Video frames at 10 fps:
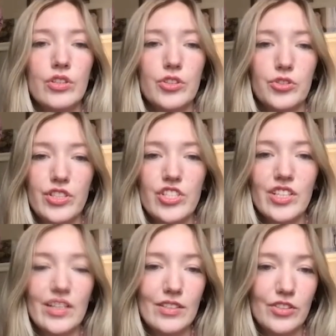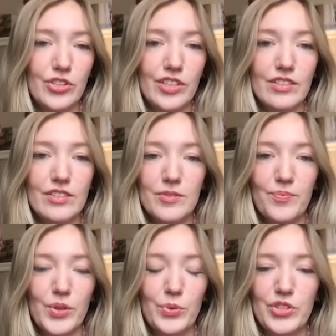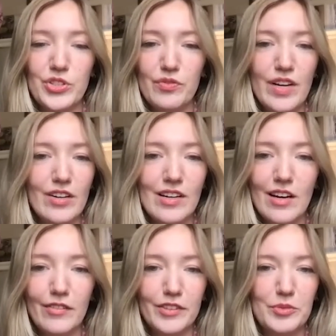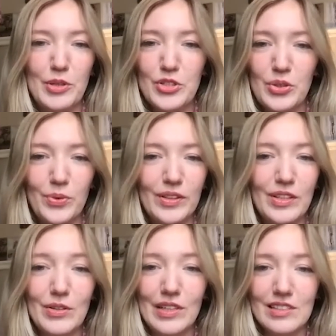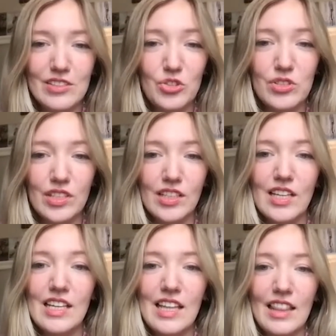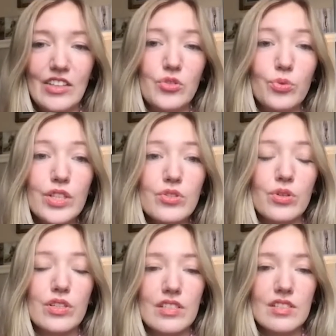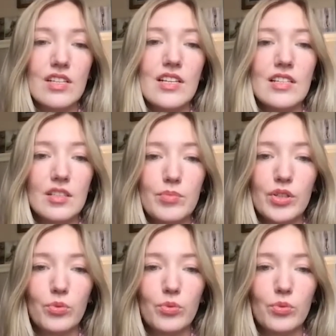strategic industries, which is fair enough, especially when the US is using these resources to build